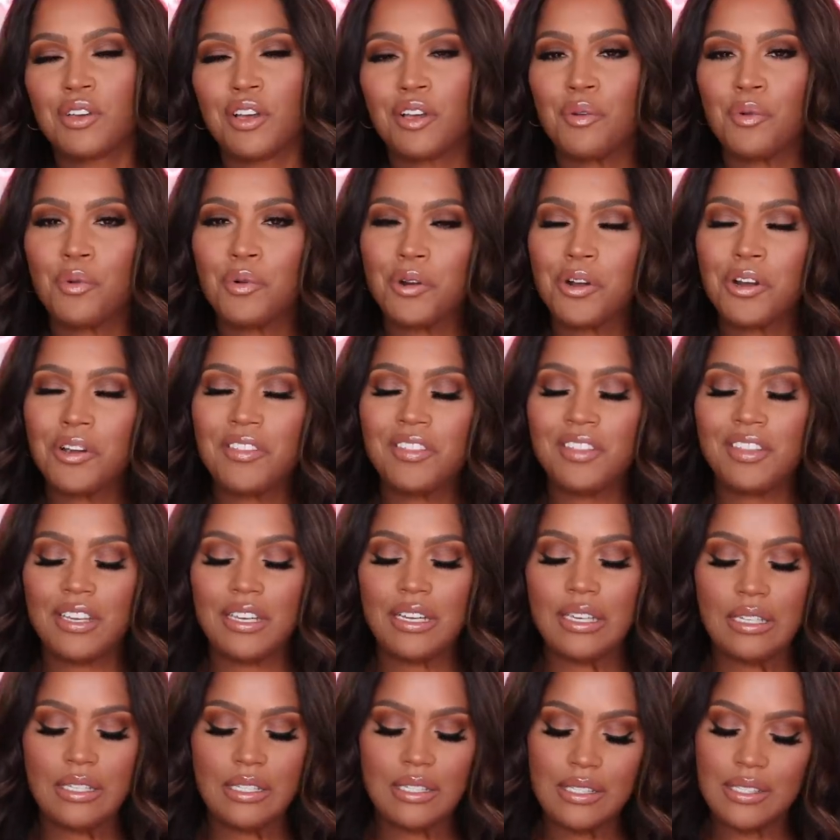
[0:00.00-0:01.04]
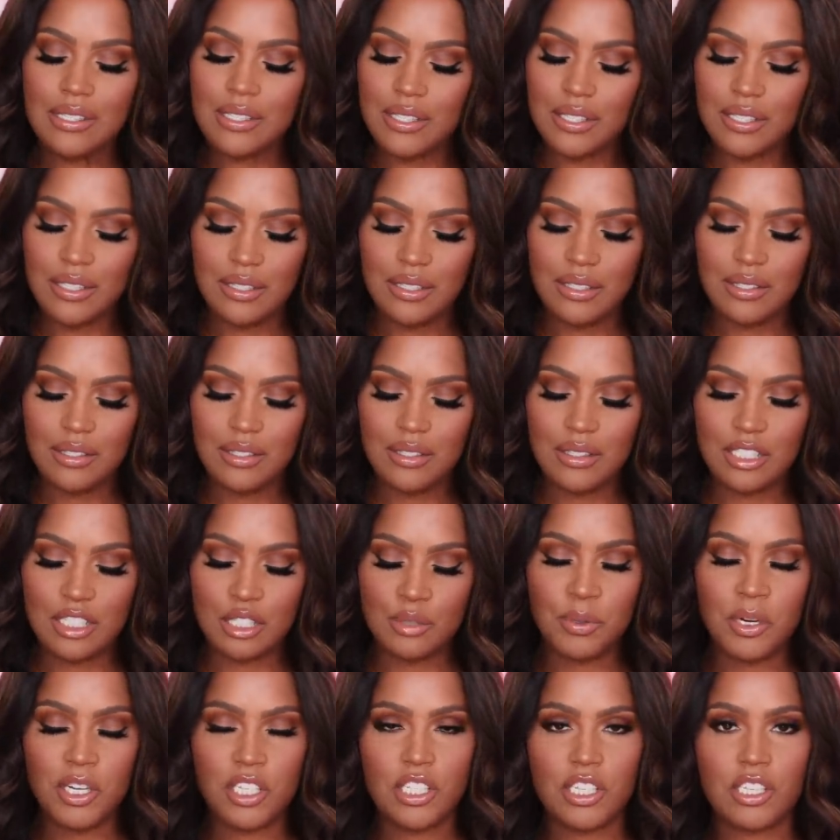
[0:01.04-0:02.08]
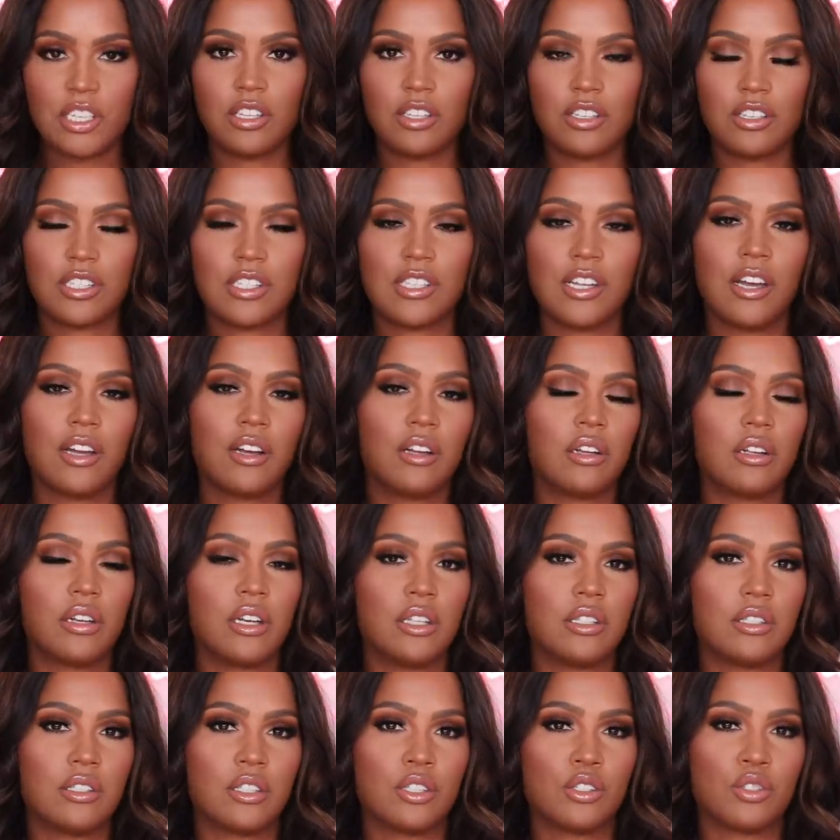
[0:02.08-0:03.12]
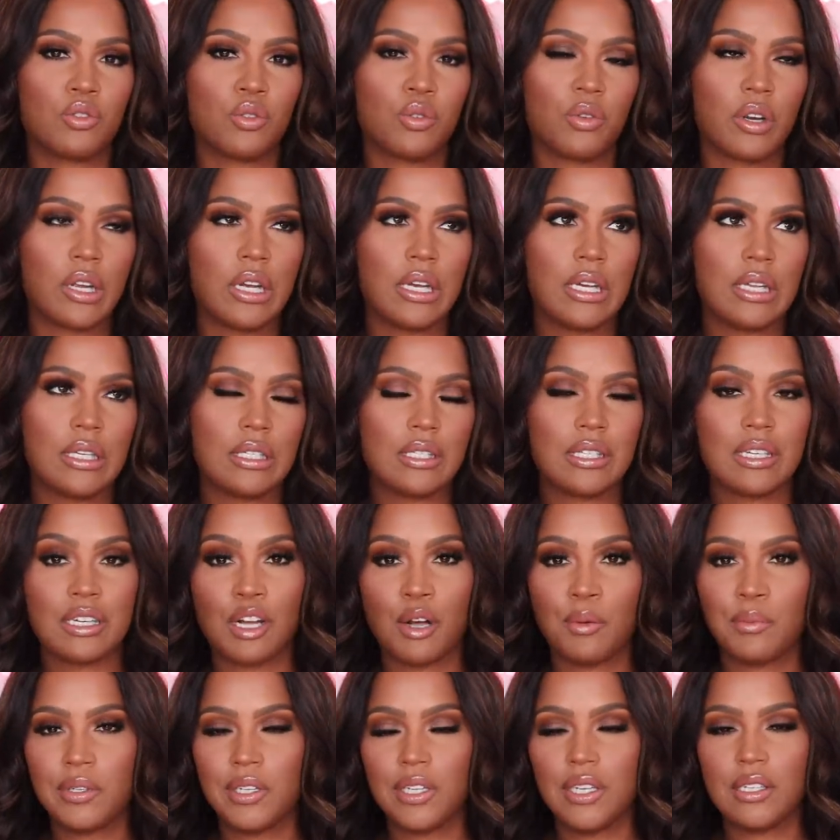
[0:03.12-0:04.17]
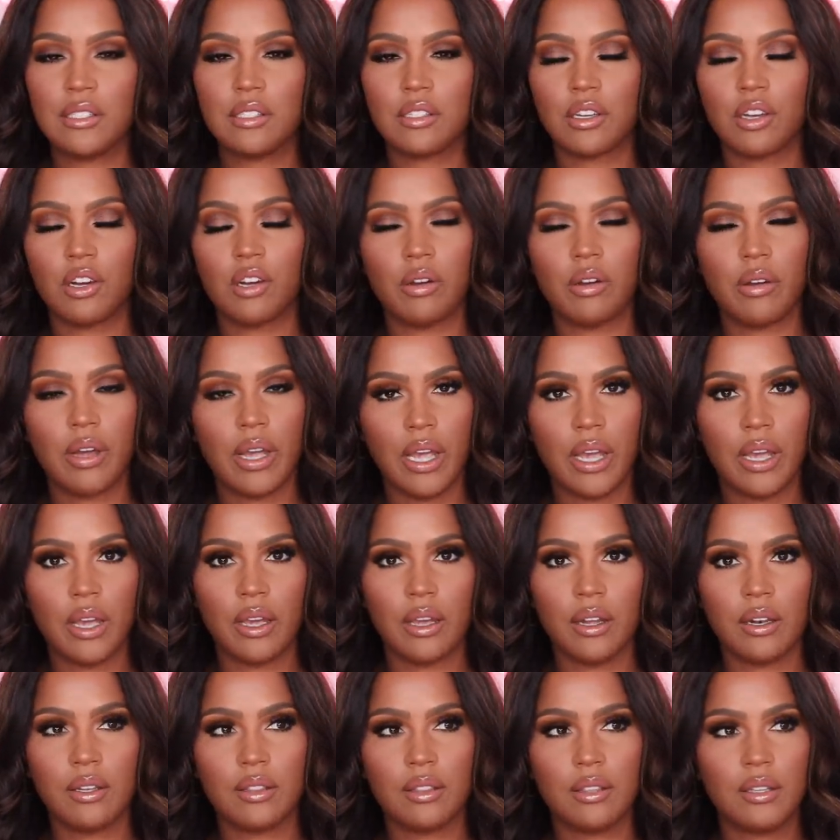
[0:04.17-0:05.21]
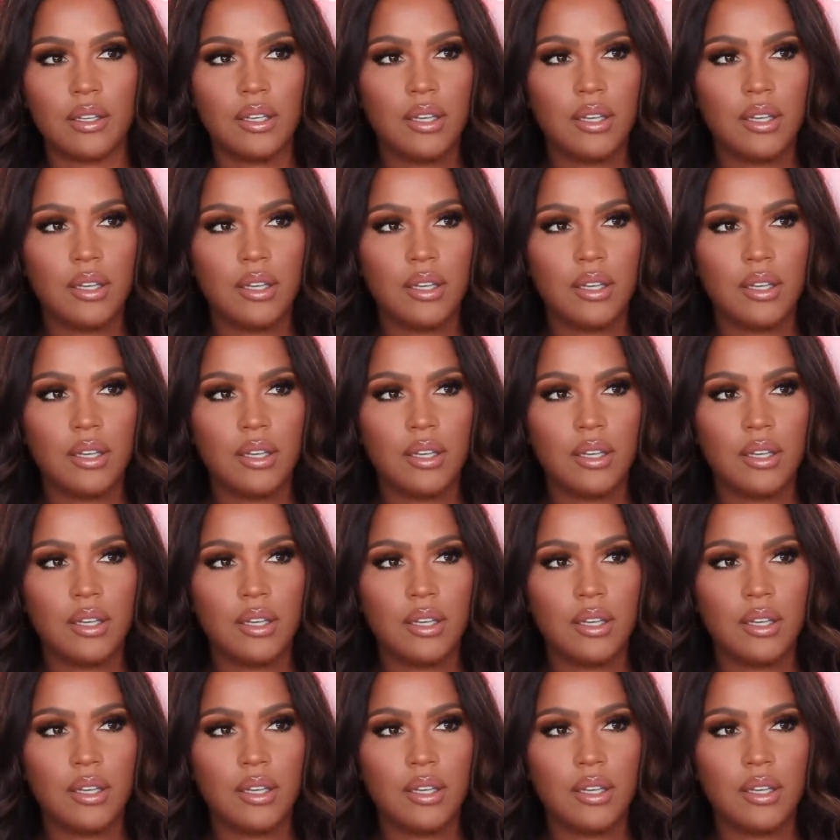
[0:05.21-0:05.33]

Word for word: so I wore these, this particular style on Insta stories a couple days ago and